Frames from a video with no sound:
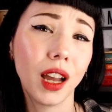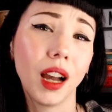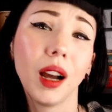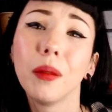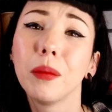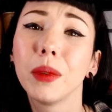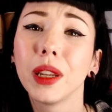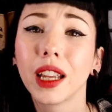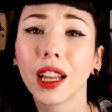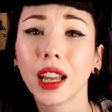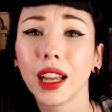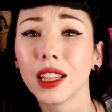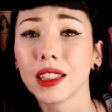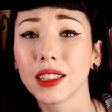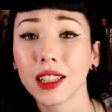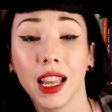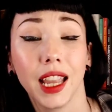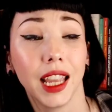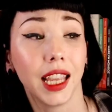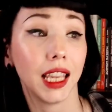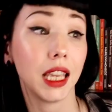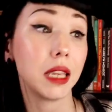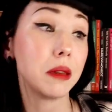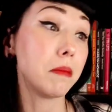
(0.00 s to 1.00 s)
up because
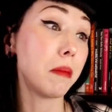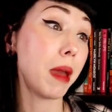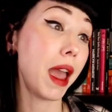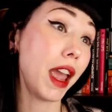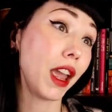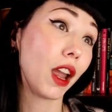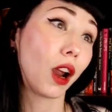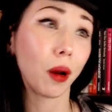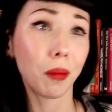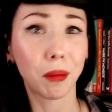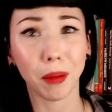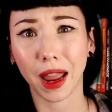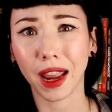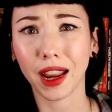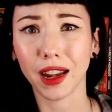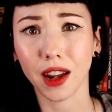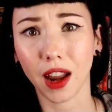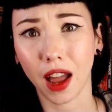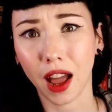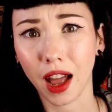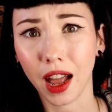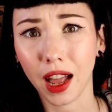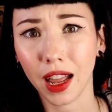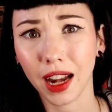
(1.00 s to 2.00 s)
he may or may
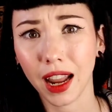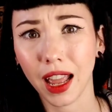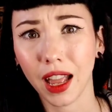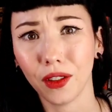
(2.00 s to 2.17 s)
not